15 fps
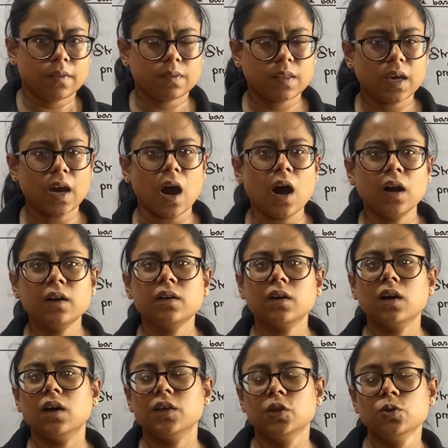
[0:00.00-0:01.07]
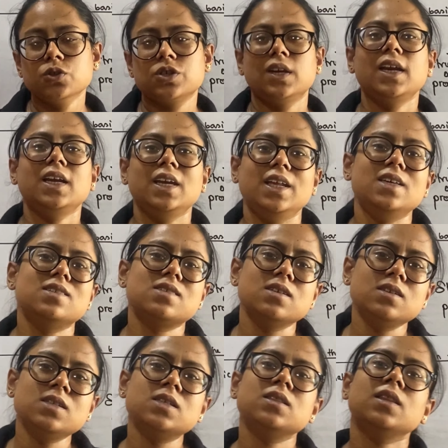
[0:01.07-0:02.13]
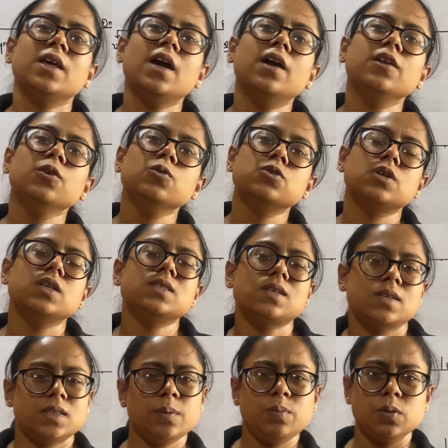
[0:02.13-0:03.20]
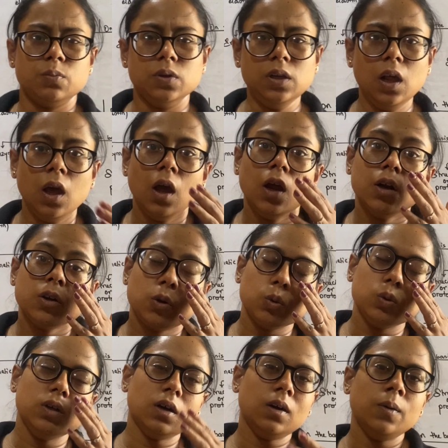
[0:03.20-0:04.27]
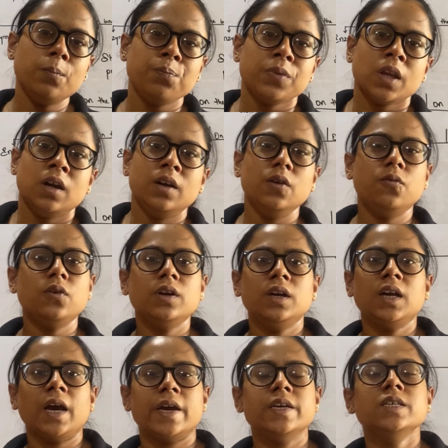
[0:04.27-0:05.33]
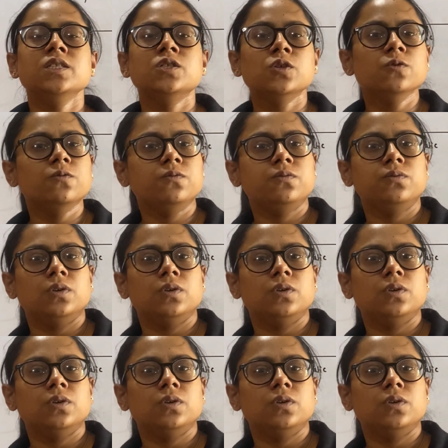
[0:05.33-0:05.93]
they are usually nascent and they are usually susceptible to the different kinds of